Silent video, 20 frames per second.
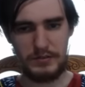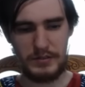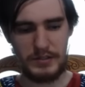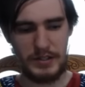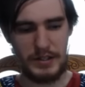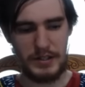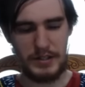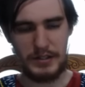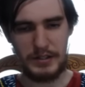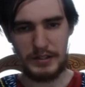
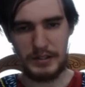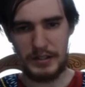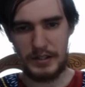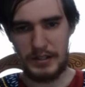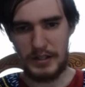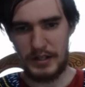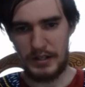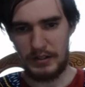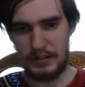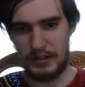I ain't gonna
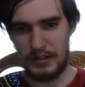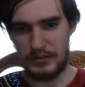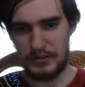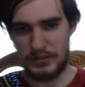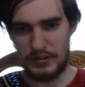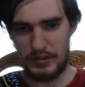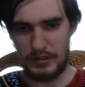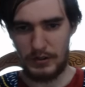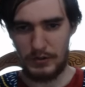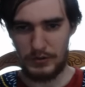analyze
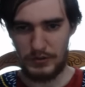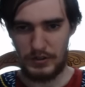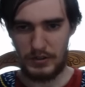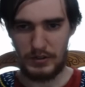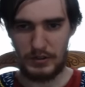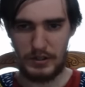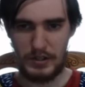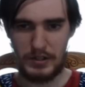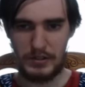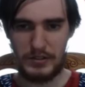clothes all
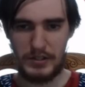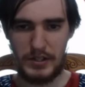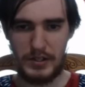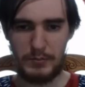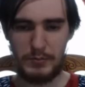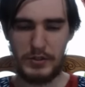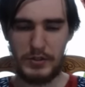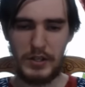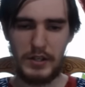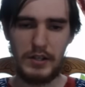goddamn
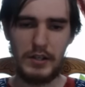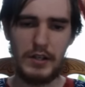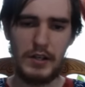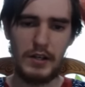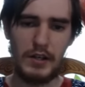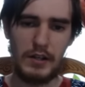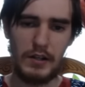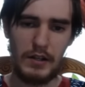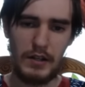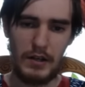day.
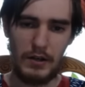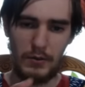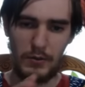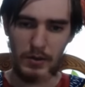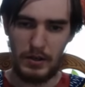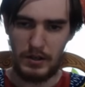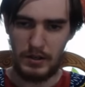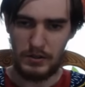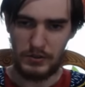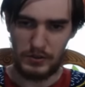Now, what
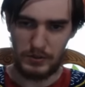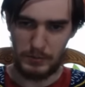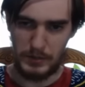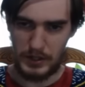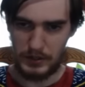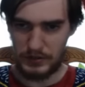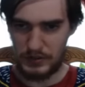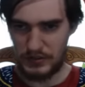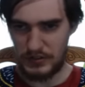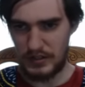I was about
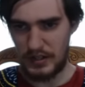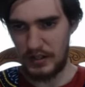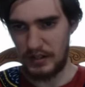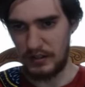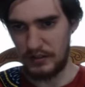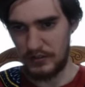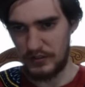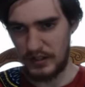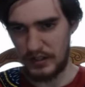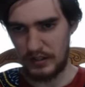to say a
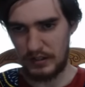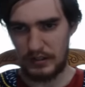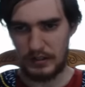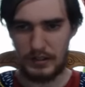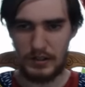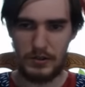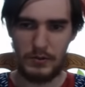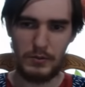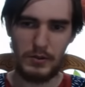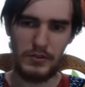second
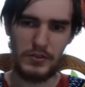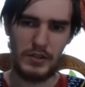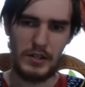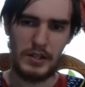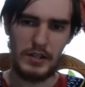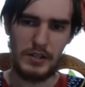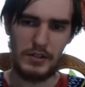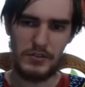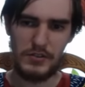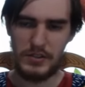ago was,
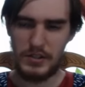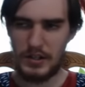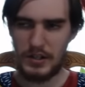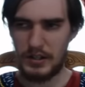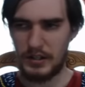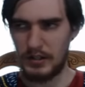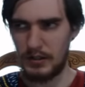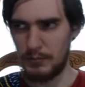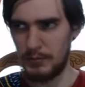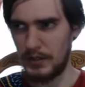he's
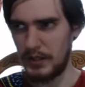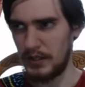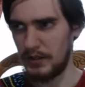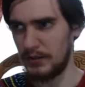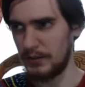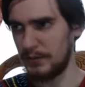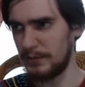talking about